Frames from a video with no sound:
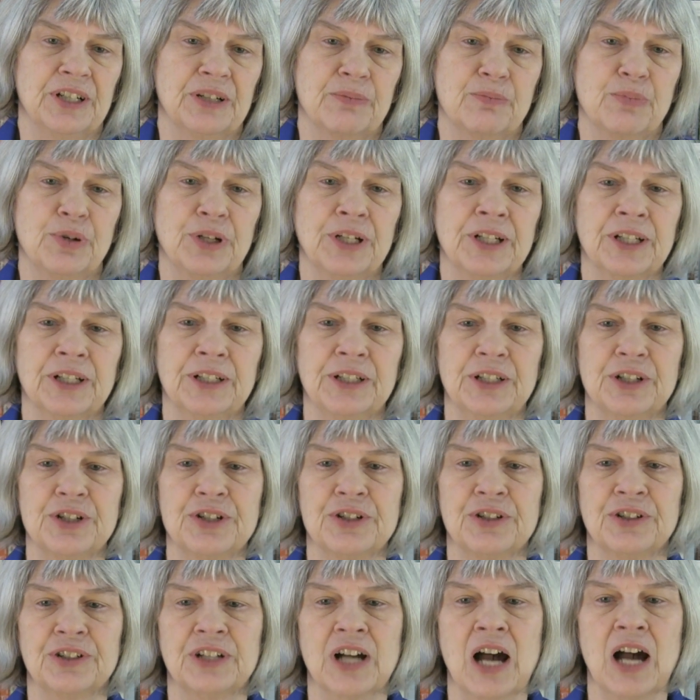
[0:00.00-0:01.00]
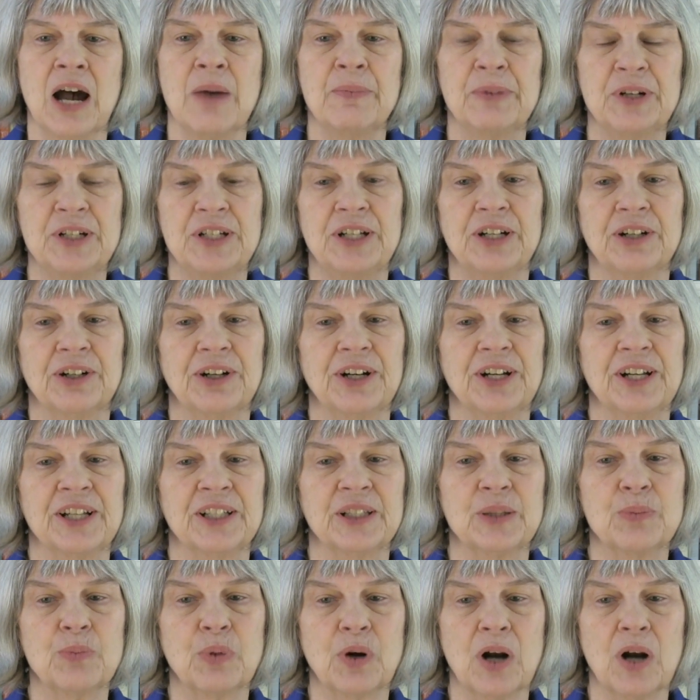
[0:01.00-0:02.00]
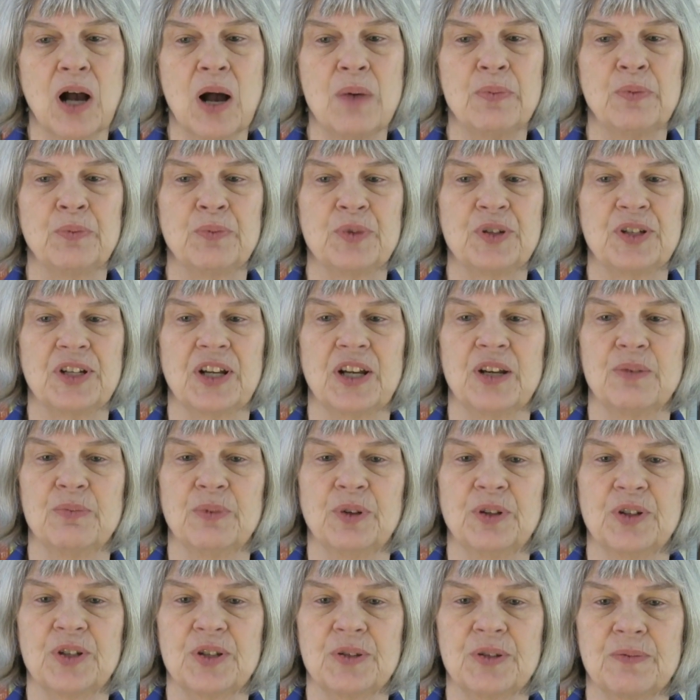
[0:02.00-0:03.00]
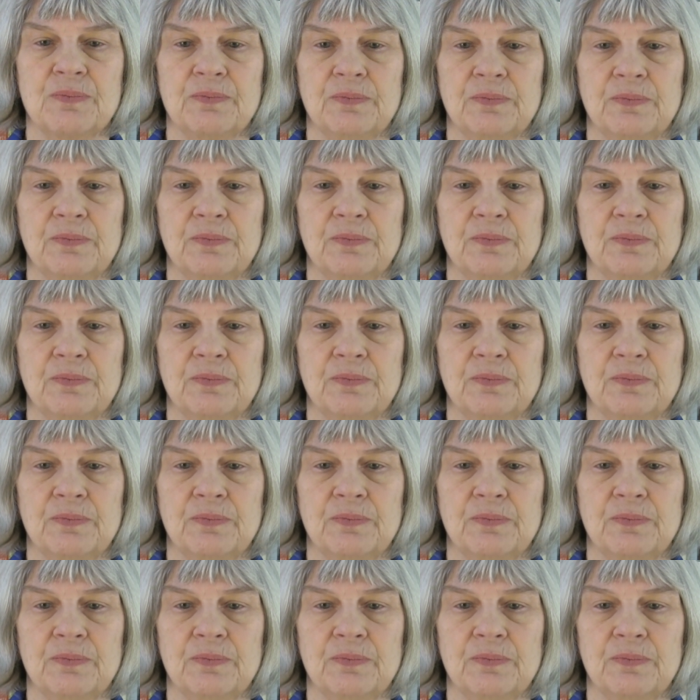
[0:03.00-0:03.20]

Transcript: putting additional commentary in the problem statements.